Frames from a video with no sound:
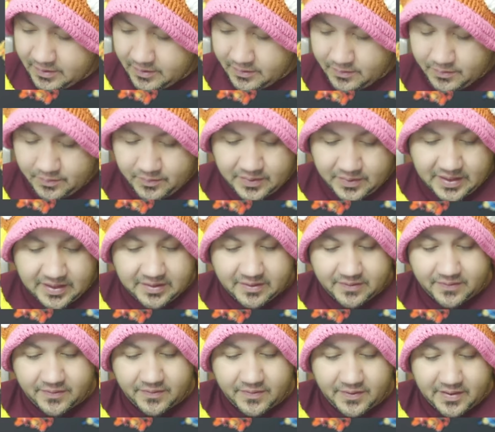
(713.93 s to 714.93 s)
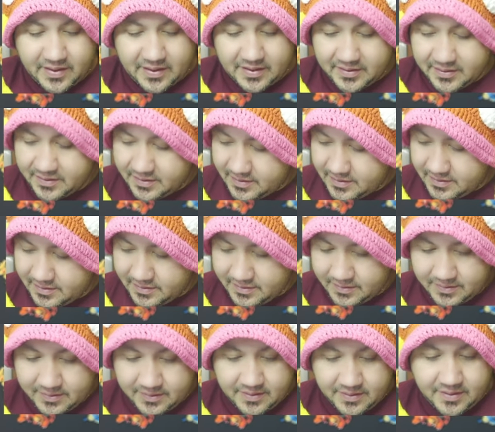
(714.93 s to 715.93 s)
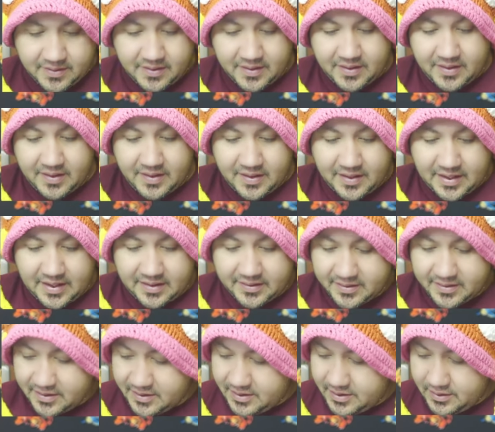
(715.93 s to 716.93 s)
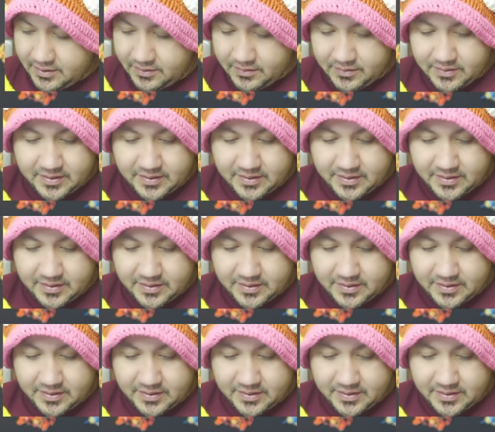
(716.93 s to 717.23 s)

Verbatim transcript: We got the Friends. Execute.